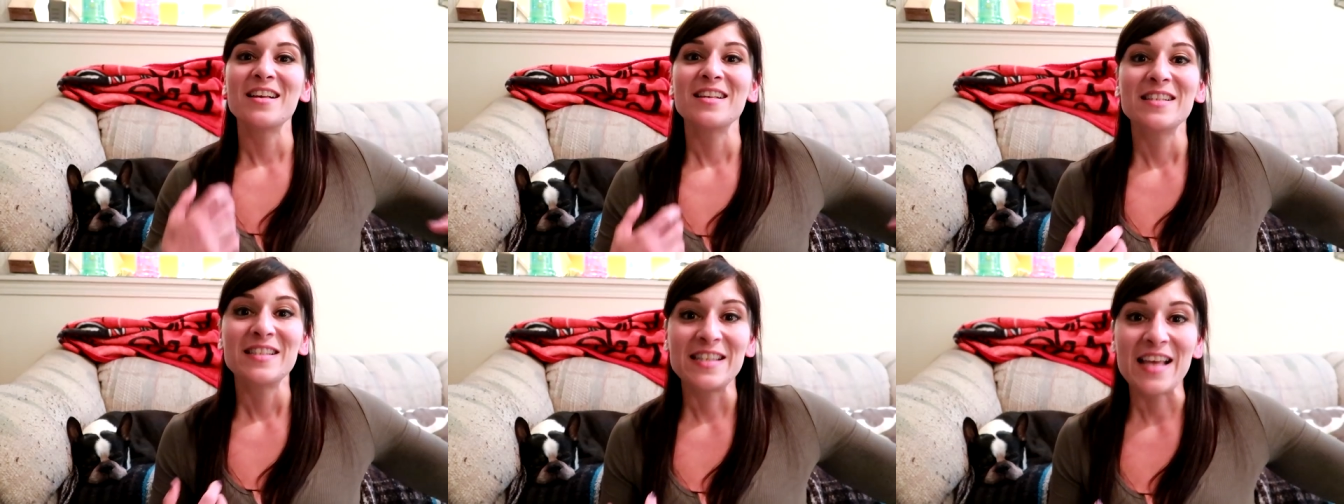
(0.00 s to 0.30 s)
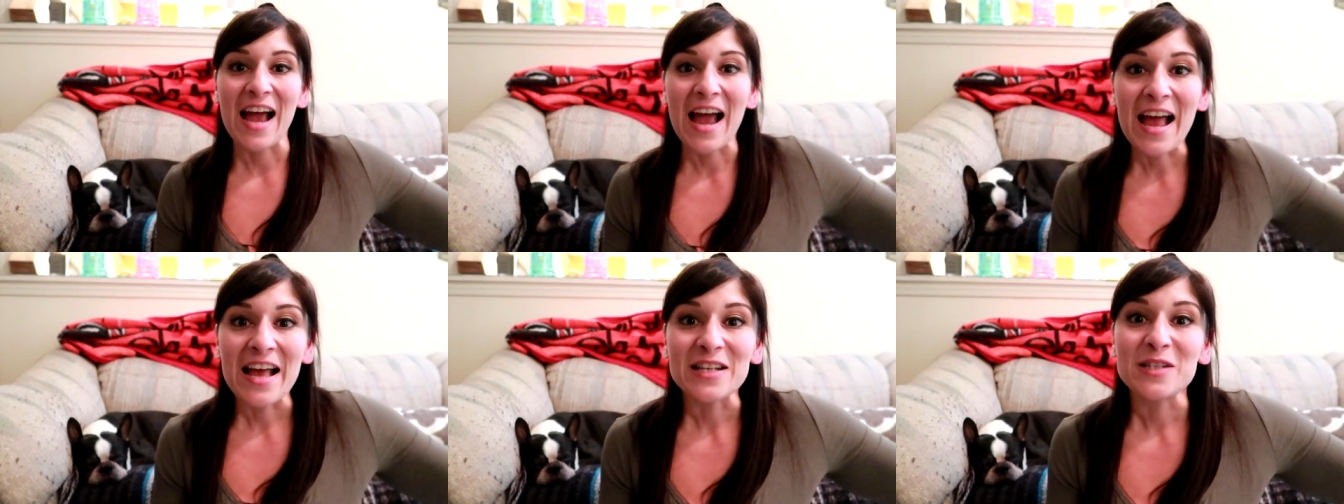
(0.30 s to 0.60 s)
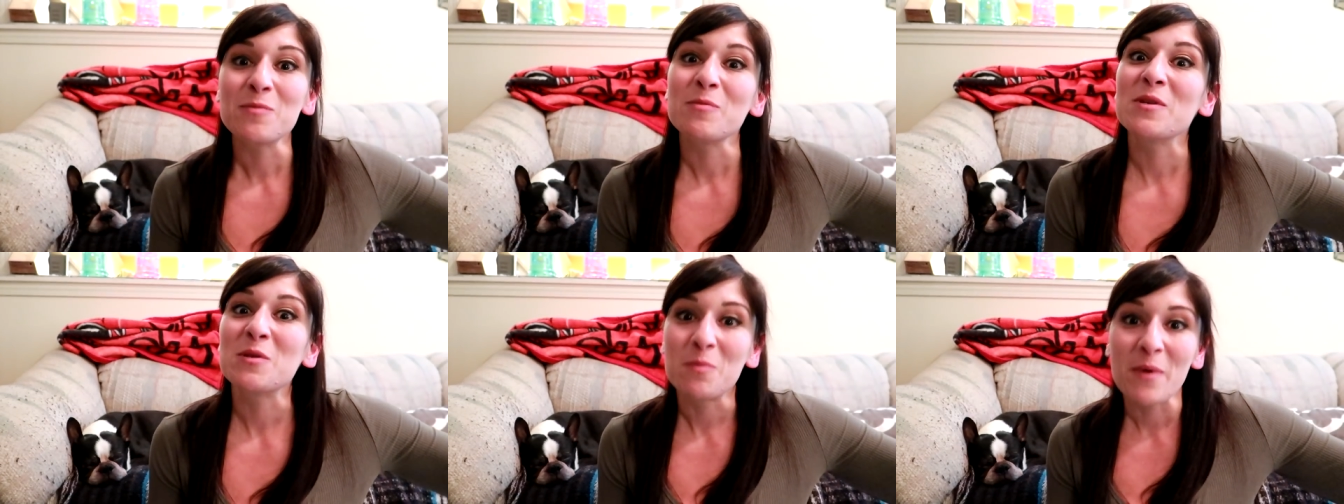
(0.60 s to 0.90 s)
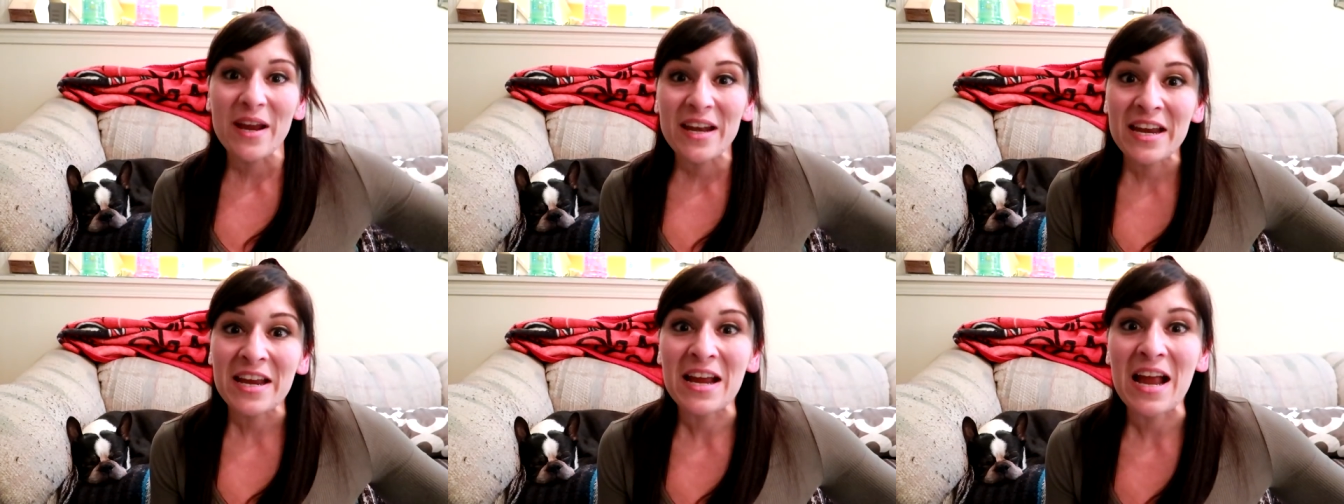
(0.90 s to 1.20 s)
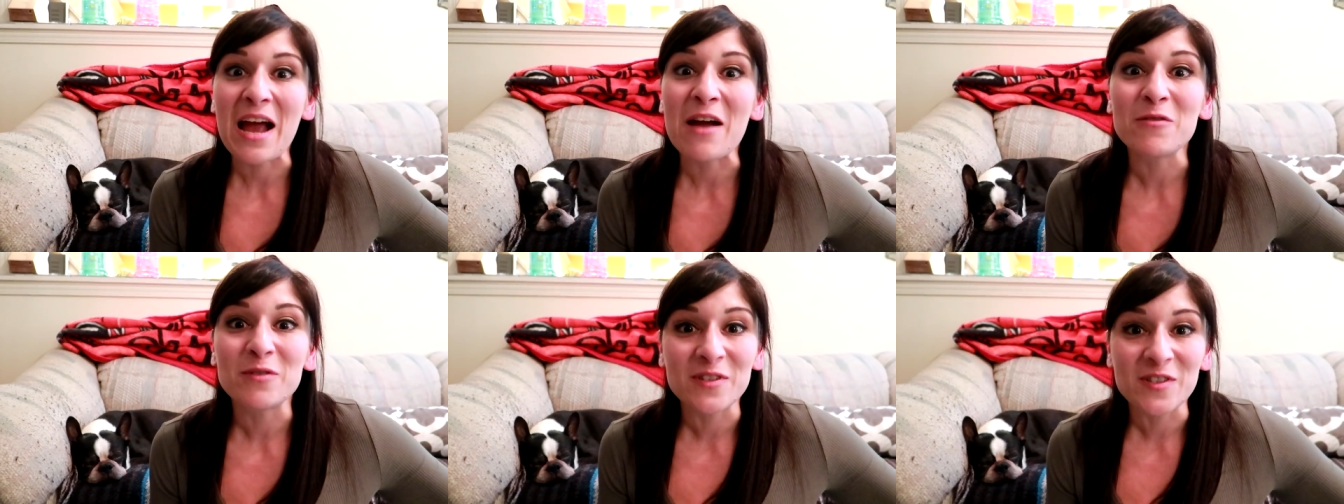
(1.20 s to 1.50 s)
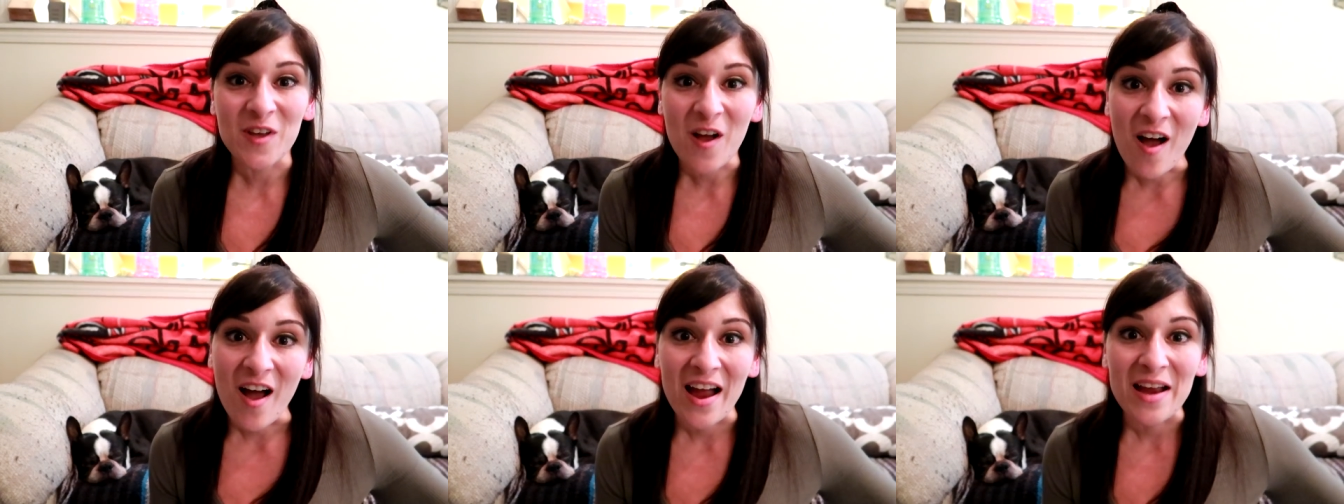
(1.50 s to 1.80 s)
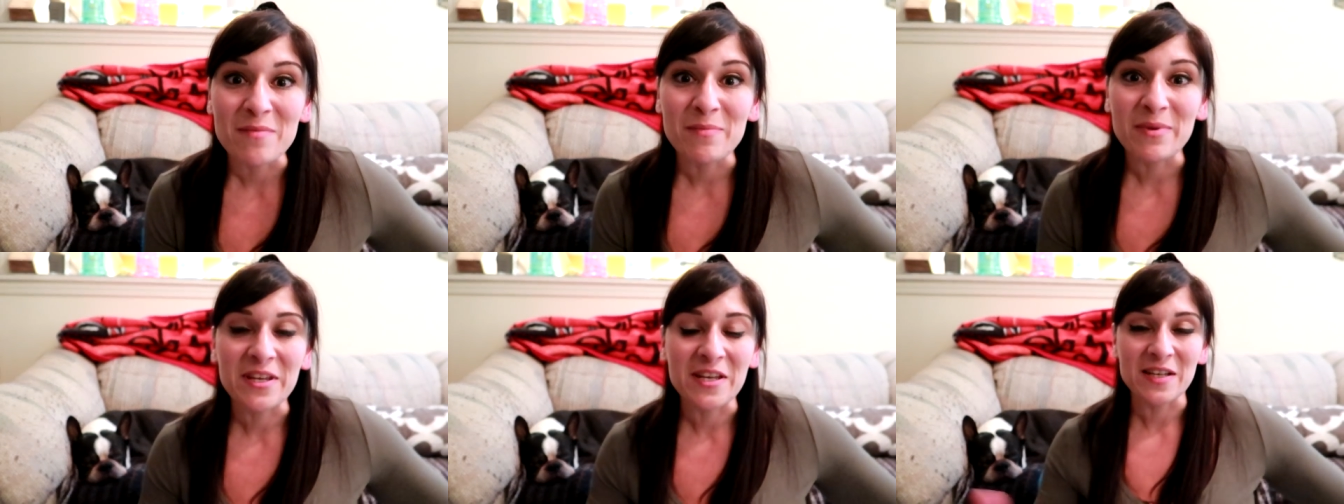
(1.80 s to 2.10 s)
Sass was waiting
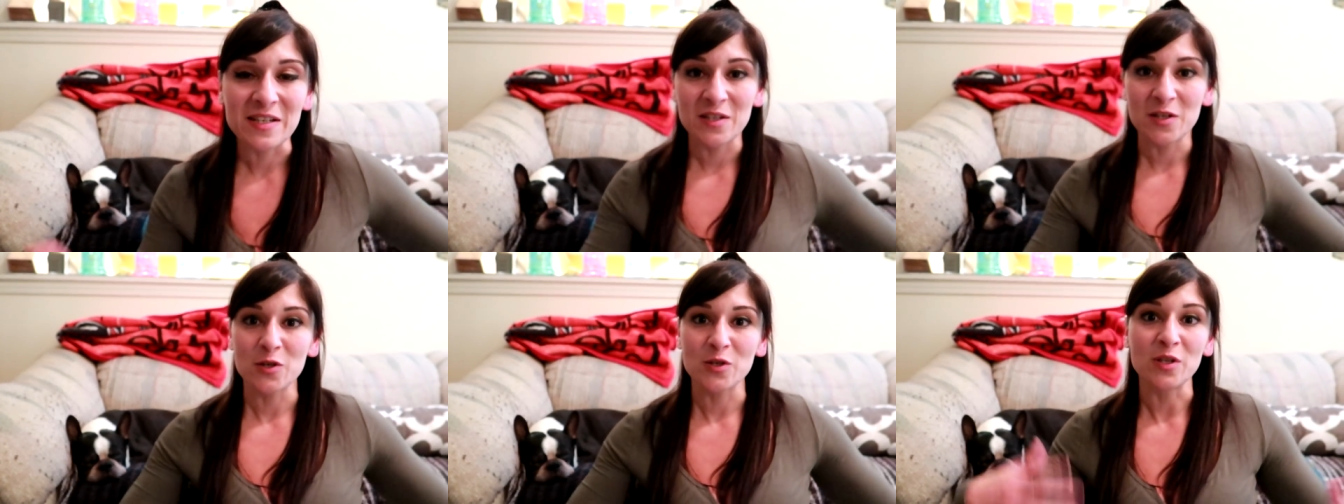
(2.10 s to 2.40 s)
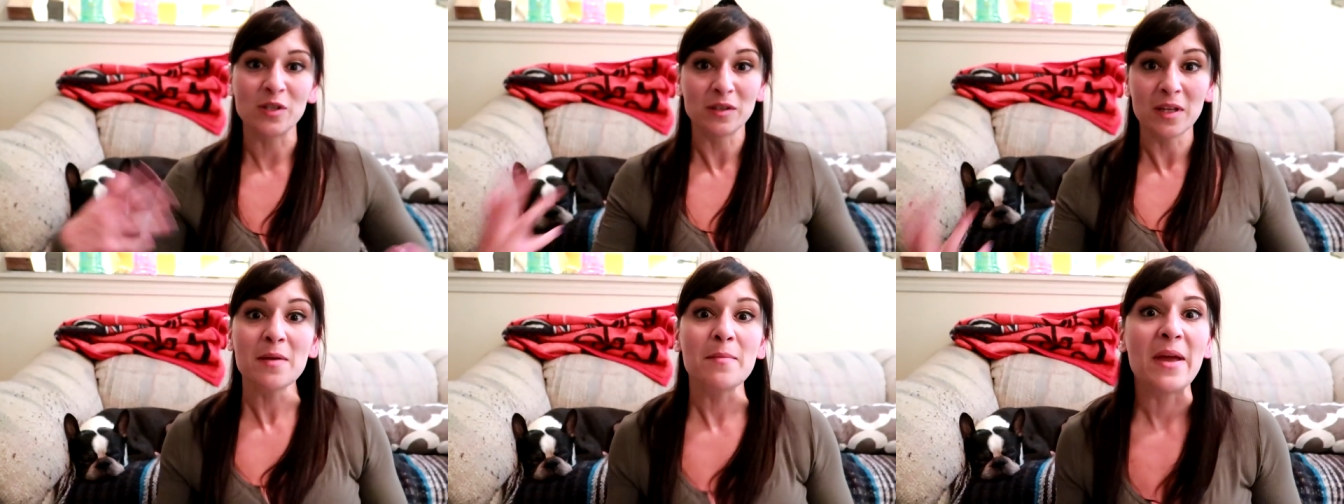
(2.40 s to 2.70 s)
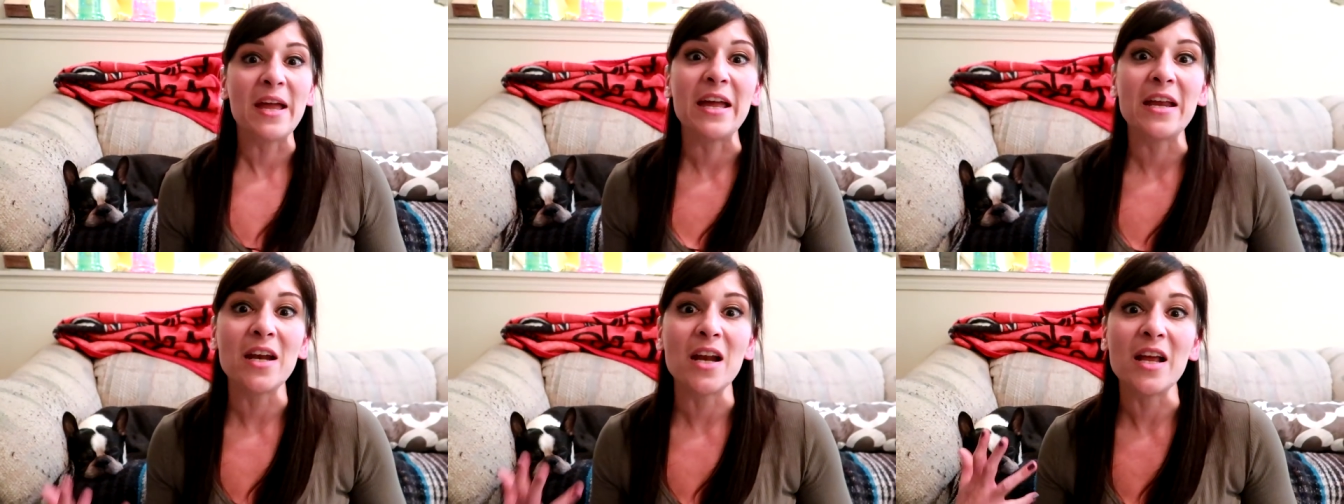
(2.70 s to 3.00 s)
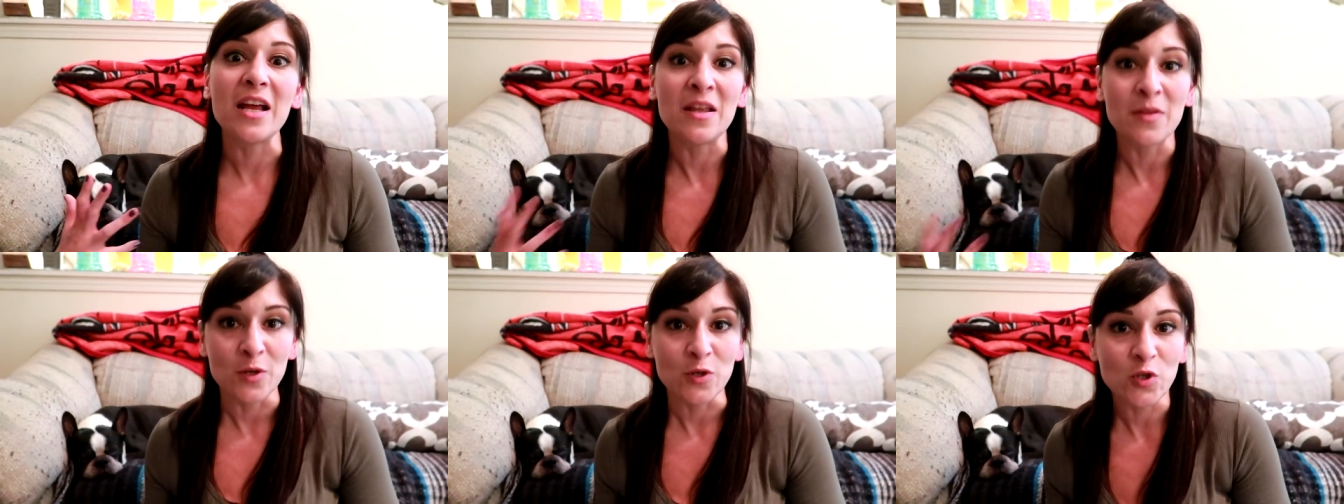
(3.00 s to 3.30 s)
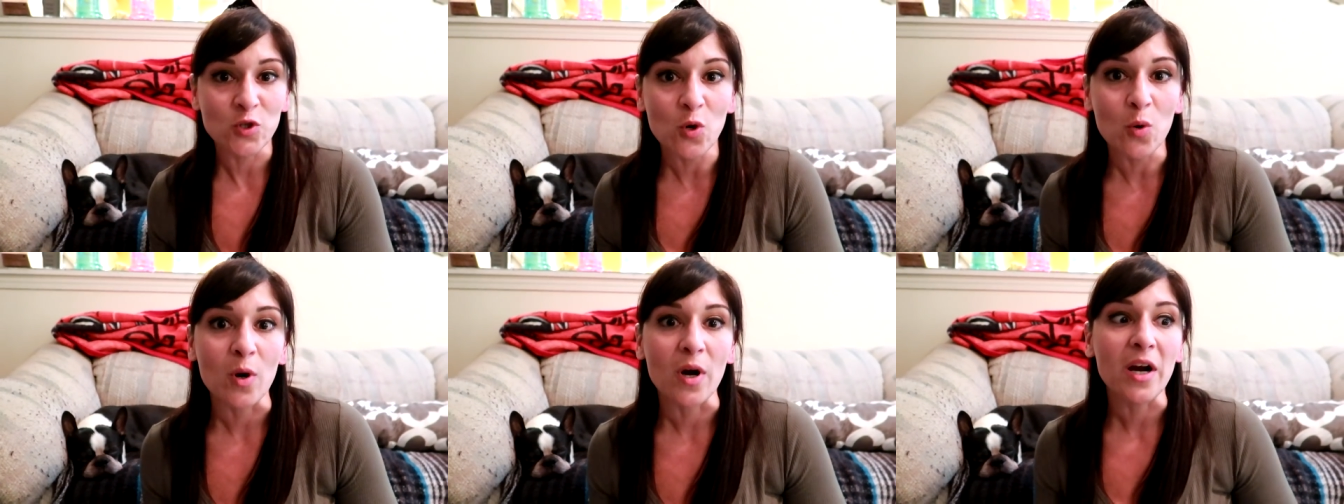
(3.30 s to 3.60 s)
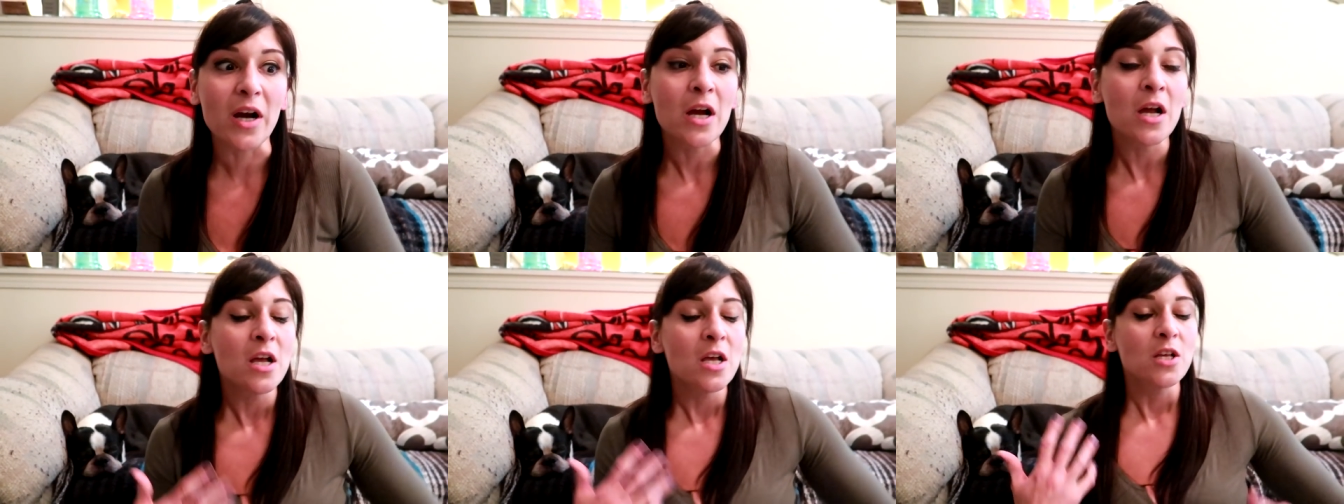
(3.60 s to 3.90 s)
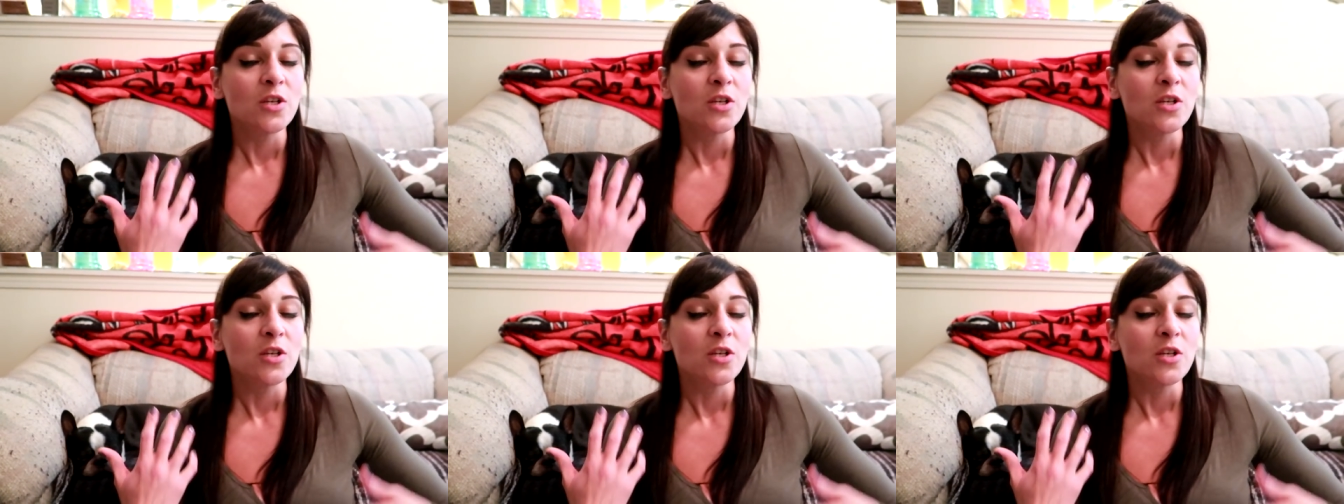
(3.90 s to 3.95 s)
outside because there's a limit in the store.